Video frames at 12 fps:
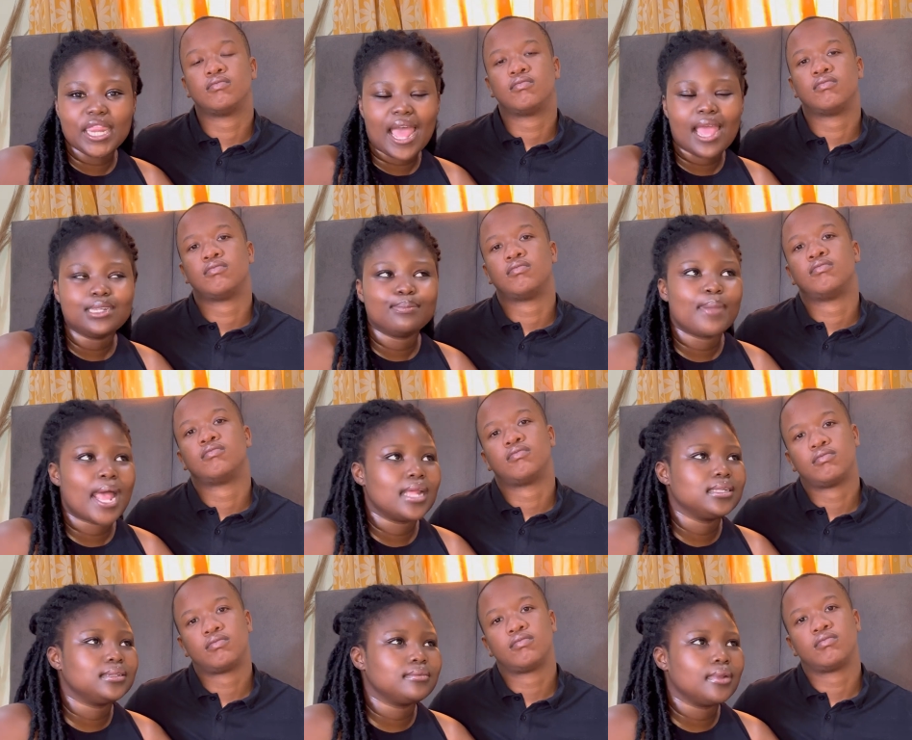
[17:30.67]
Speaker 1: that,
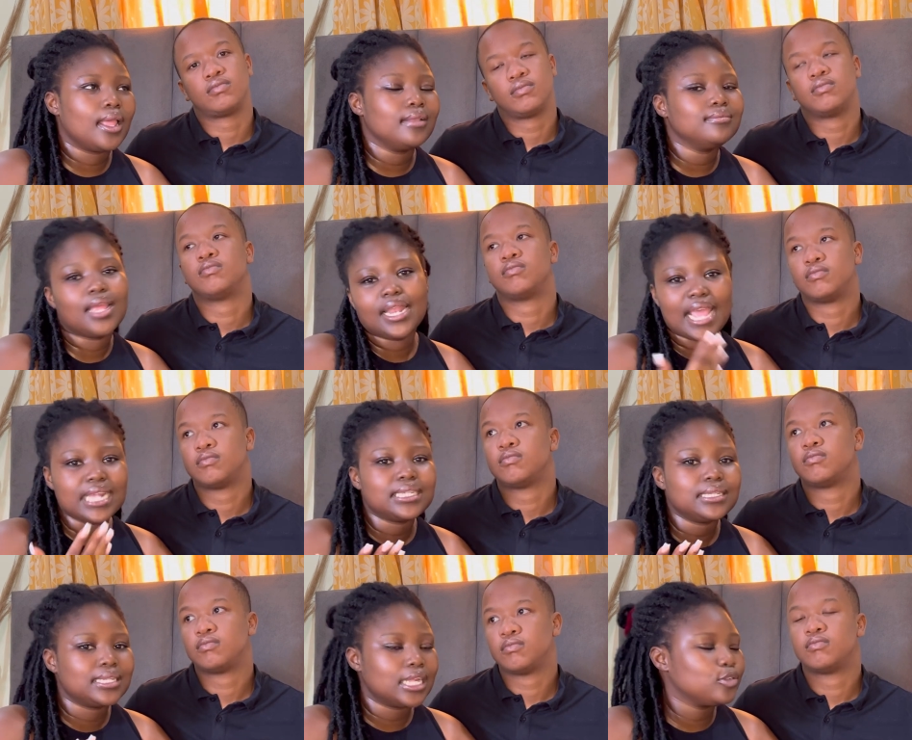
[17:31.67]
but in, in
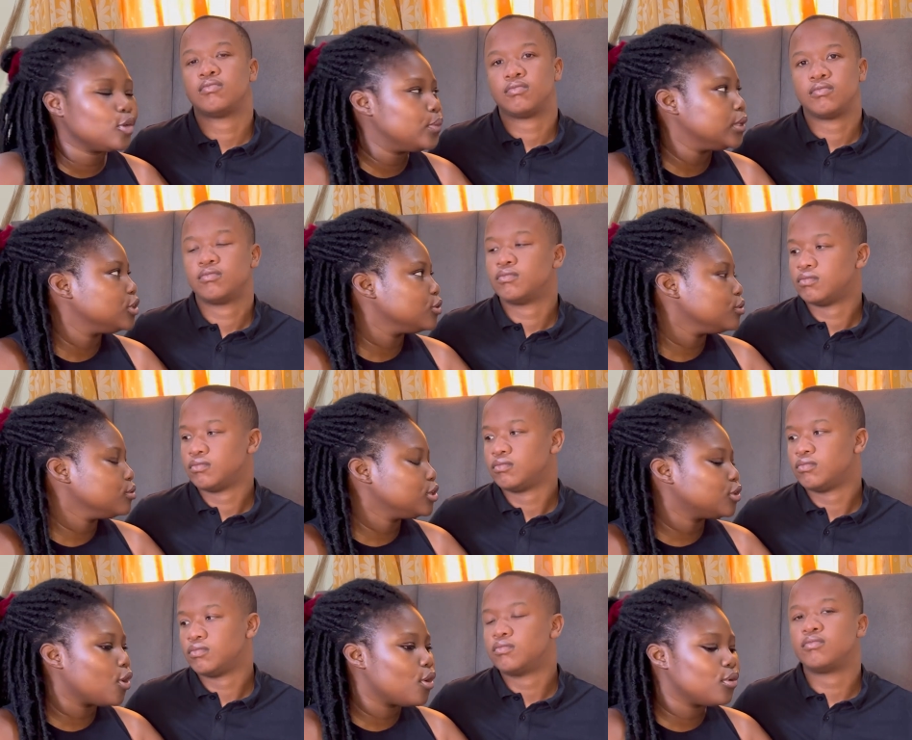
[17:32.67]
essence, that's what we do.
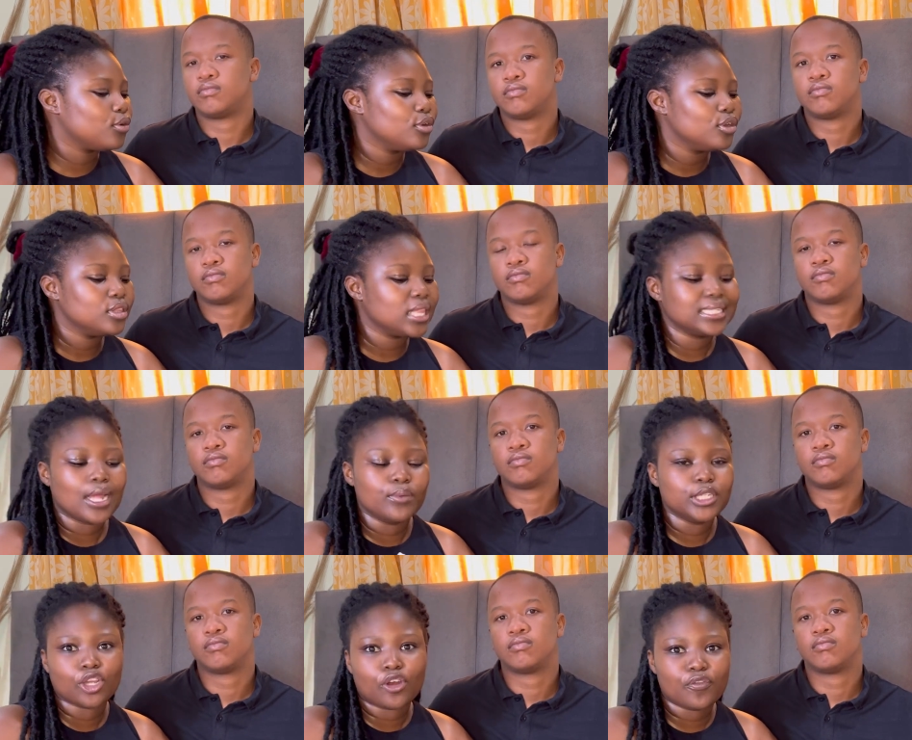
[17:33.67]
So that's how we
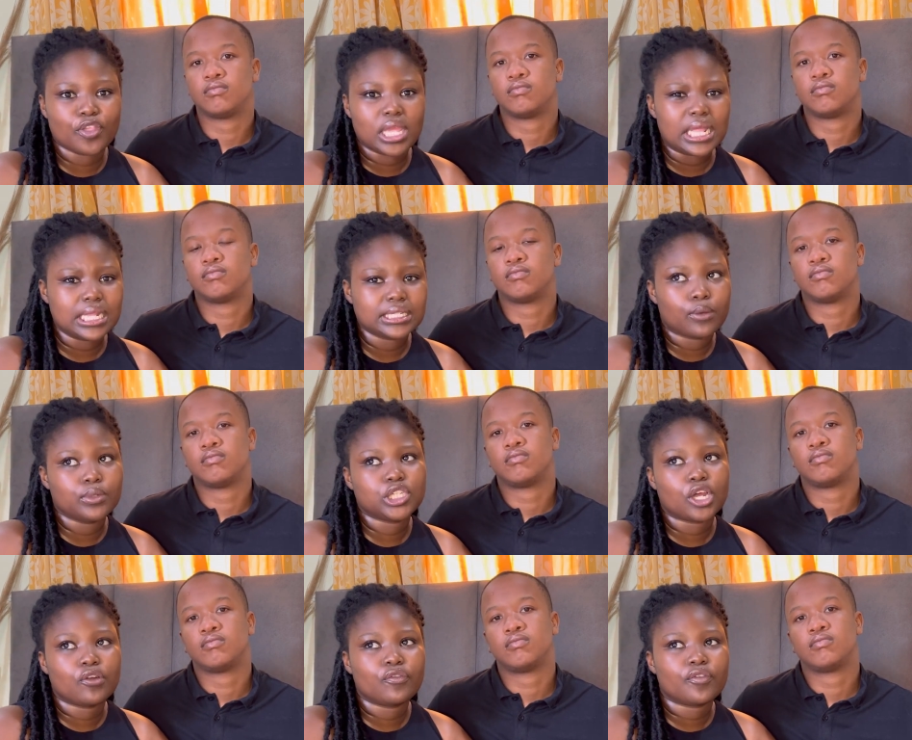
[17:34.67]
start off the year. That's how we
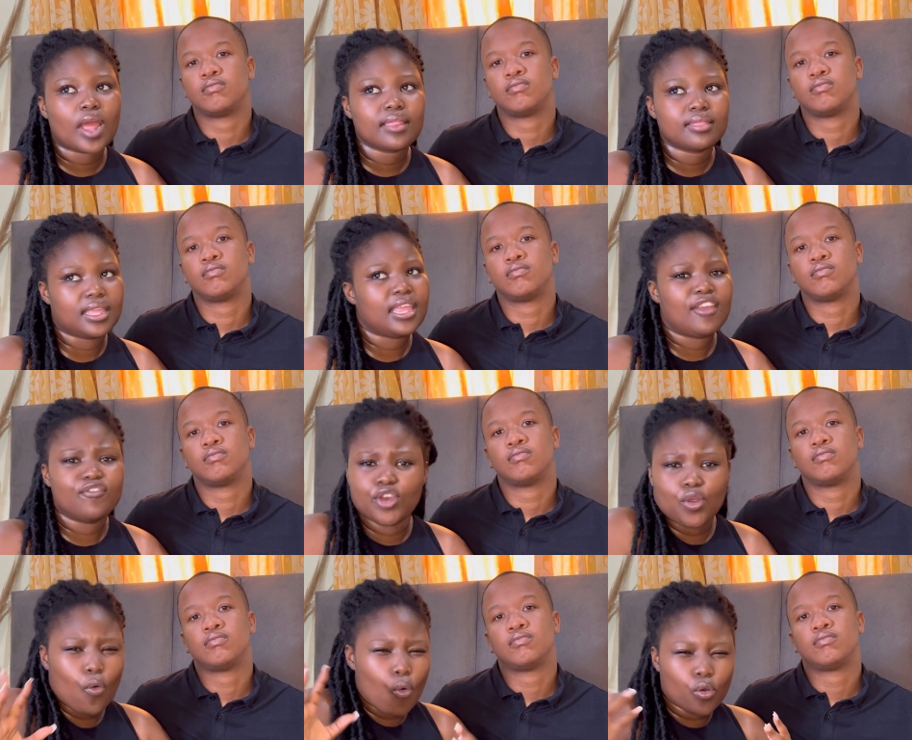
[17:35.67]
start off, I think, every
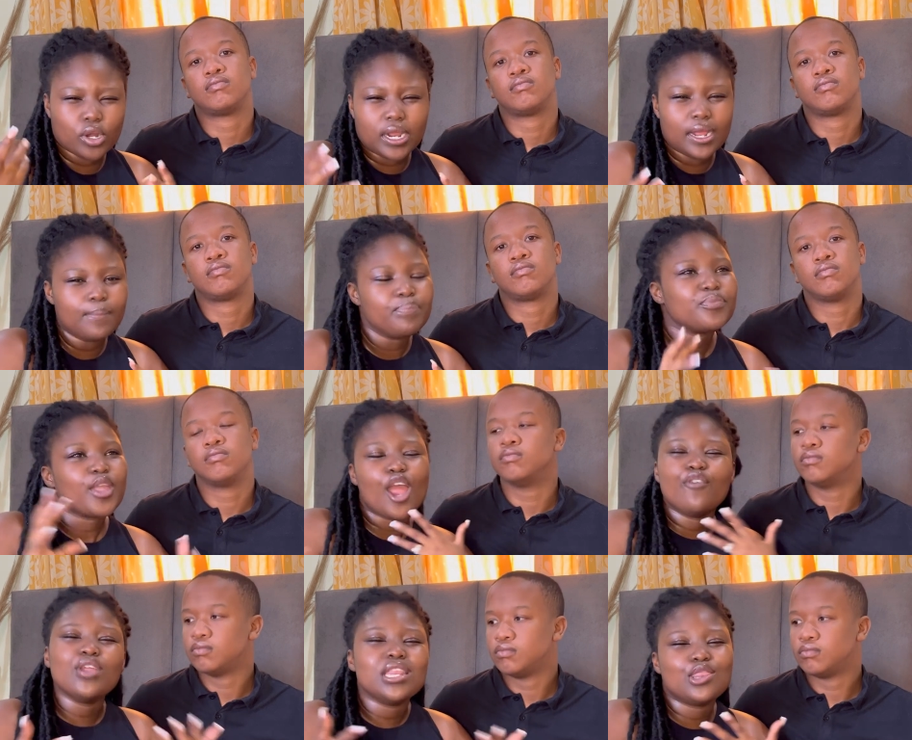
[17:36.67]
quarter. Mm.
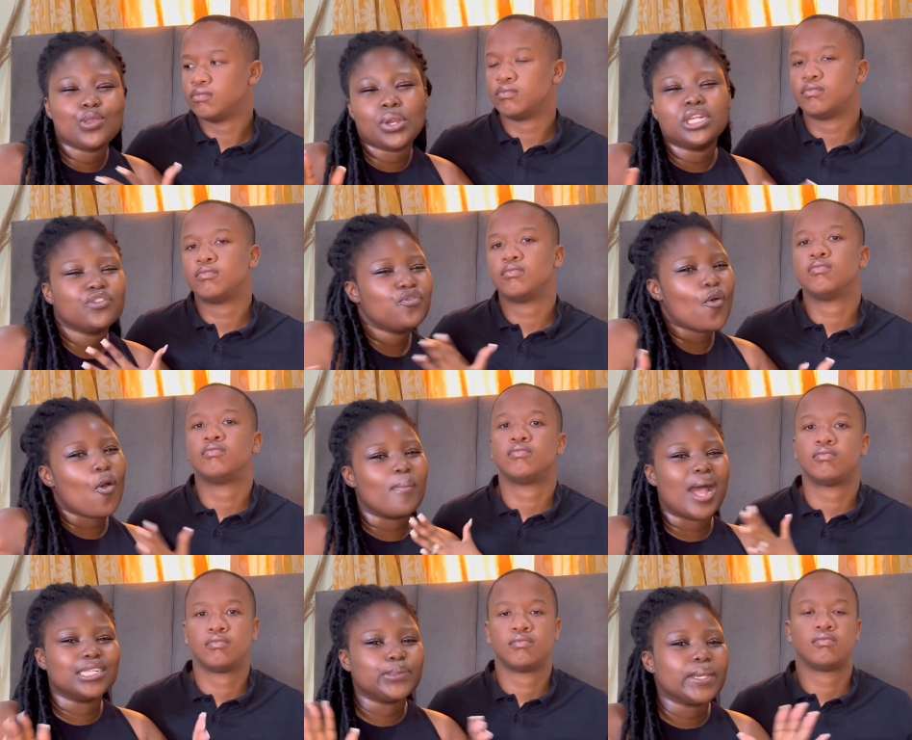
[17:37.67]
Every three to four
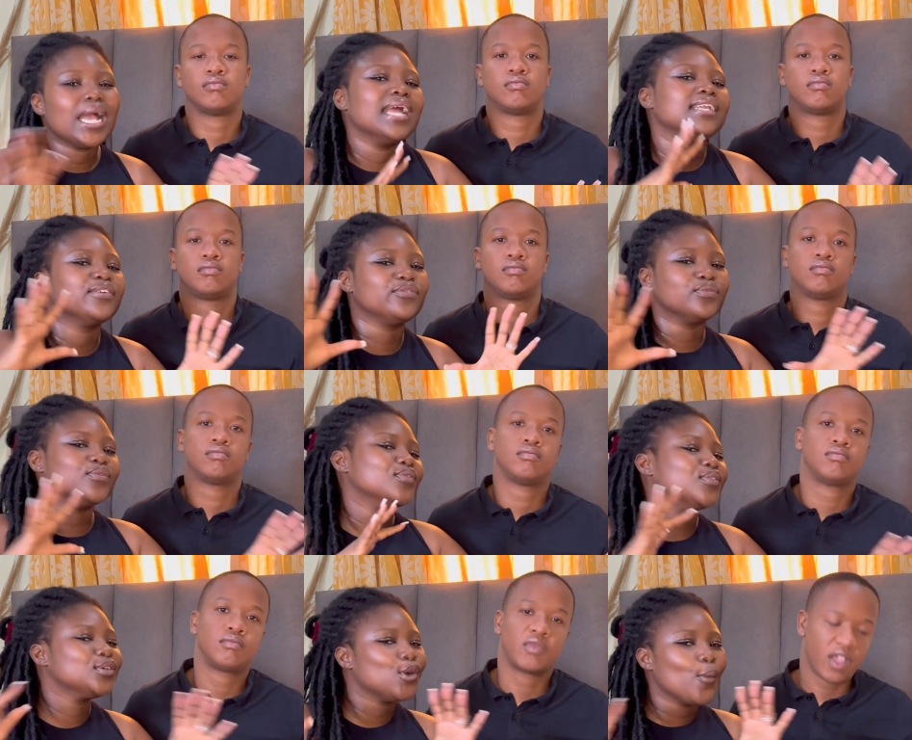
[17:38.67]
months, we kind of
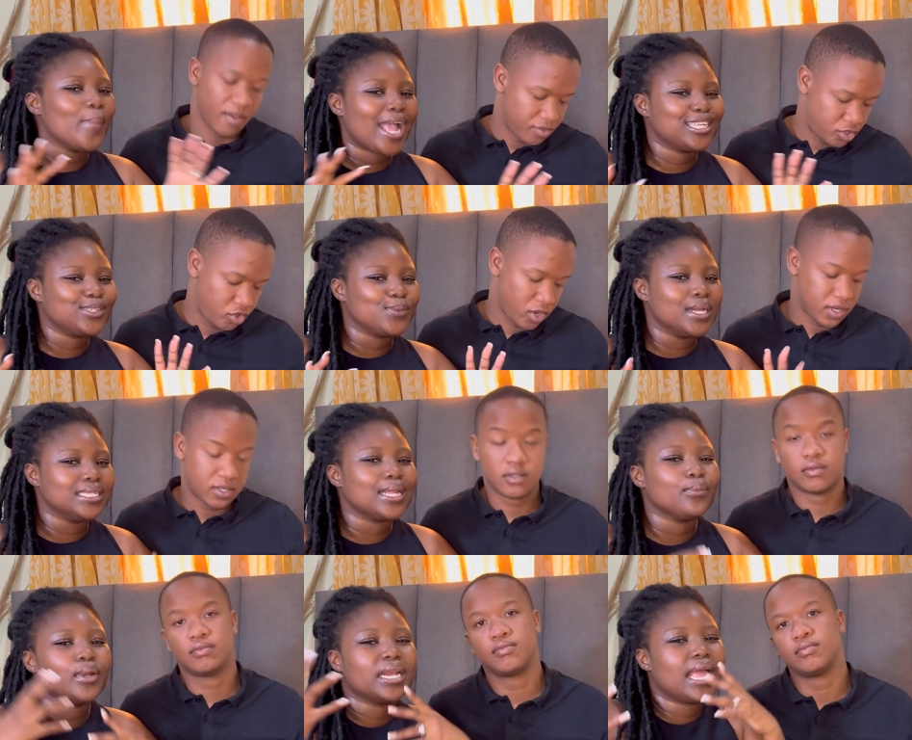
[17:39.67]
go back to it
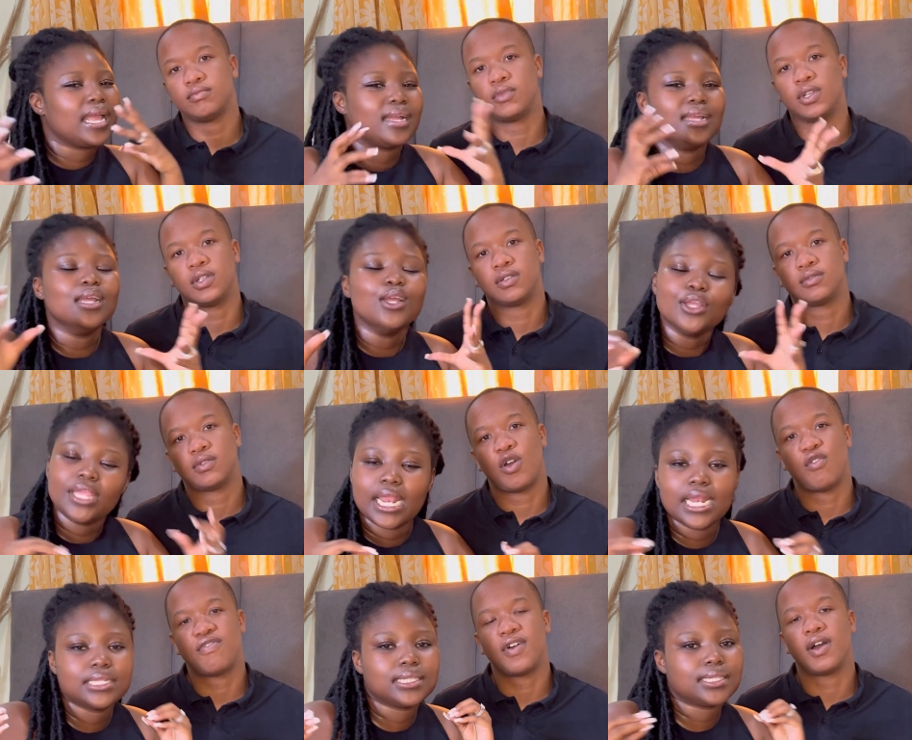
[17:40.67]
and we're like, yeah. okay,
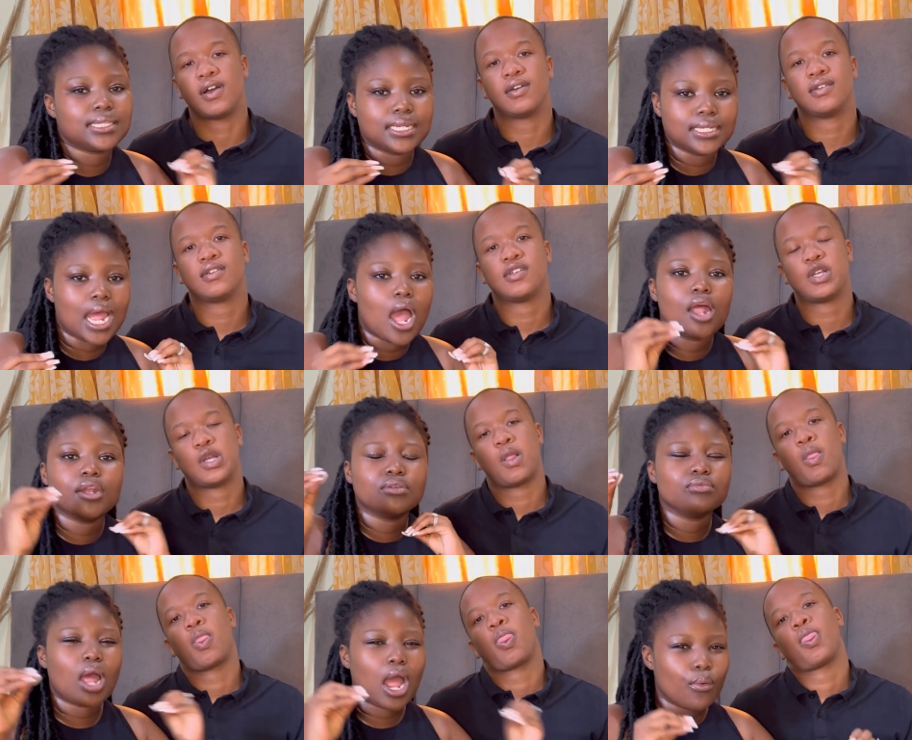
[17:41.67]
let's fun. sit down.
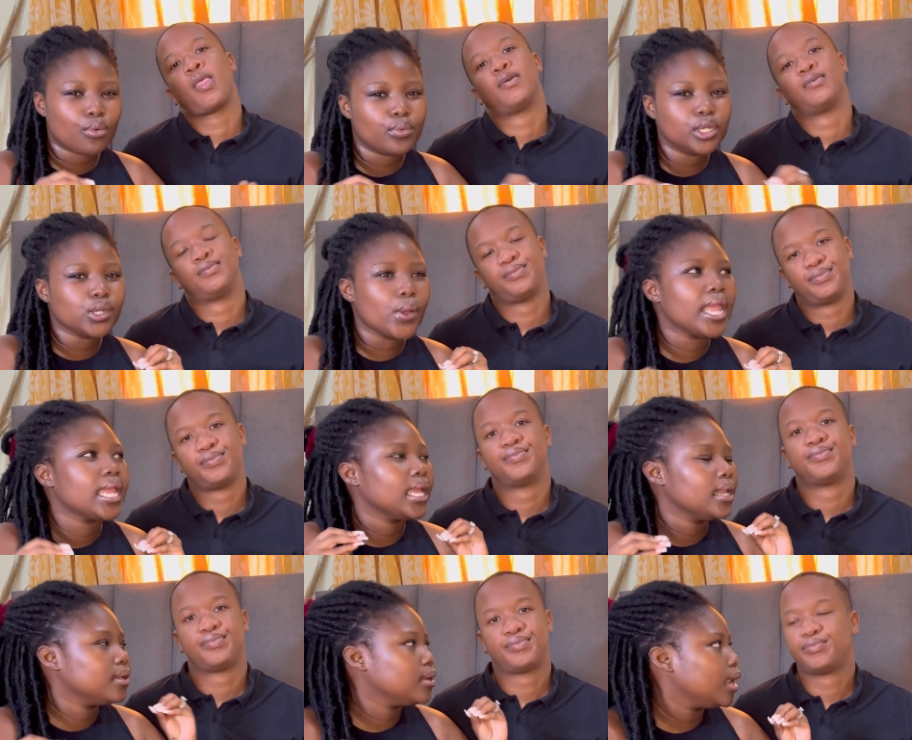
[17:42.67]
How are we doing?
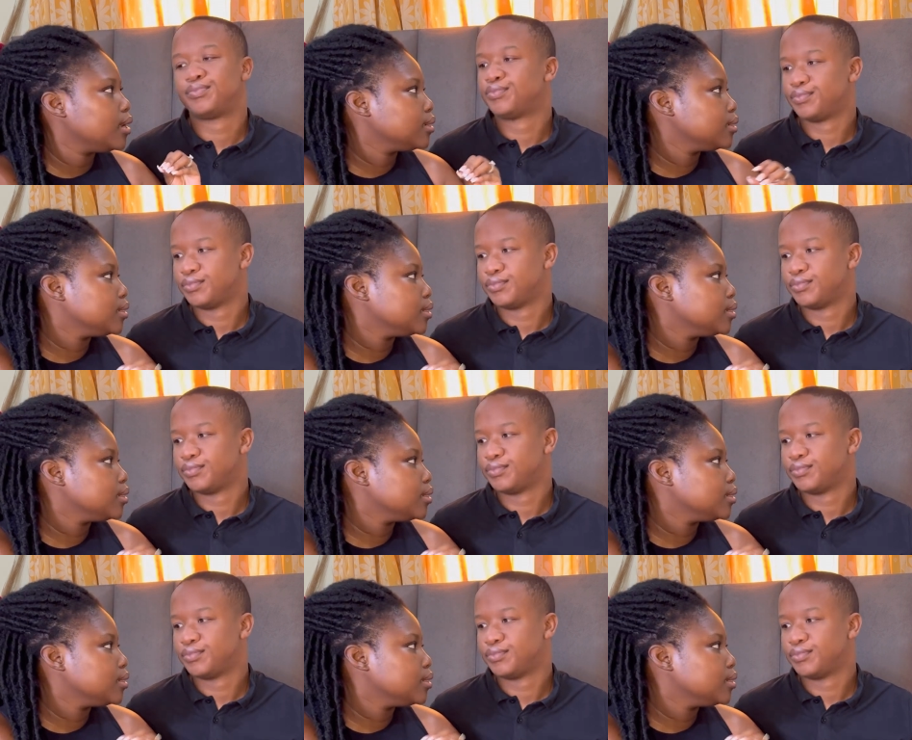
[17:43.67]
And, and